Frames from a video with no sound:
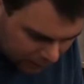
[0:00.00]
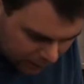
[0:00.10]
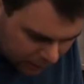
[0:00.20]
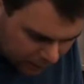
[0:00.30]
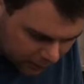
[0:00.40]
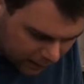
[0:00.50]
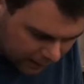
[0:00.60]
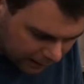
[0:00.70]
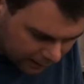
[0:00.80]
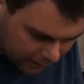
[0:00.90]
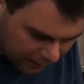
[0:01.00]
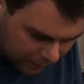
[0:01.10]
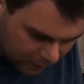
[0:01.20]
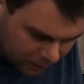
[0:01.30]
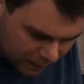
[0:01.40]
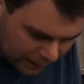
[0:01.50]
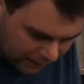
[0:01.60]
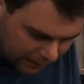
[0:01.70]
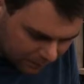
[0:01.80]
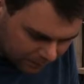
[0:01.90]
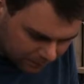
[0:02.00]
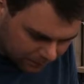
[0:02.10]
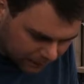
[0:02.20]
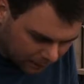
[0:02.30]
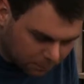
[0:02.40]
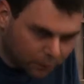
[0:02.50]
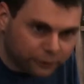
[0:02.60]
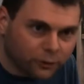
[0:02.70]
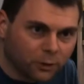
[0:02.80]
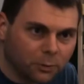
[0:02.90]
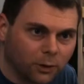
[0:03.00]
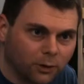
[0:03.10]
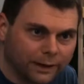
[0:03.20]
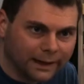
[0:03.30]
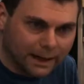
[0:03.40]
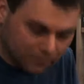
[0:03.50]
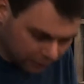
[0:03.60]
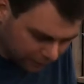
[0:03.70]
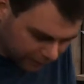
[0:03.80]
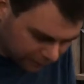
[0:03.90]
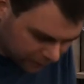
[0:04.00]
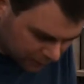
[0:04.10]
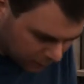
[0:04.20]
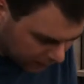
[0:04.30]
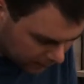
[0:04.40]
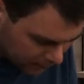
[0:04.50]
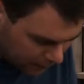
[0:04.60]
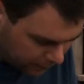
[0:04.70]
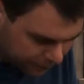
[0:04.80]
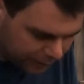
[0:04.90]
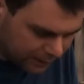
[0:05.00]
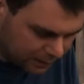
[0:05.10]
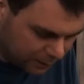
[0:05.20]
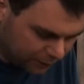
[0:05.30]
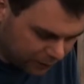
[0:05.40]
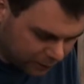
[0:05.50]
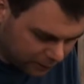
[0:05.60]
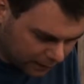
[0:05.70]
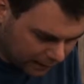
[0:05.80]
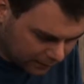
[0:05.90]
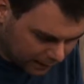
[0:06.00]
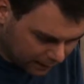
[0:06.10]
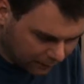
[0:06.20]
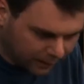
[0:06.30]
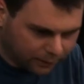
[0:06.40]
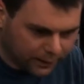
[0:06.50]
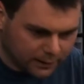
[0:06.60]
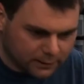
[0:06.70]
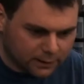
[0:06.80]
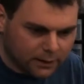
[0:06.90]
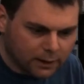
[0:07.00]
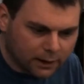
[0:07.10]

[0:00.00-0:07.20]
a spring hook, you can kind of grab onto it and then push or pull in a couple directions at once, which makes it much easier to navigate around things.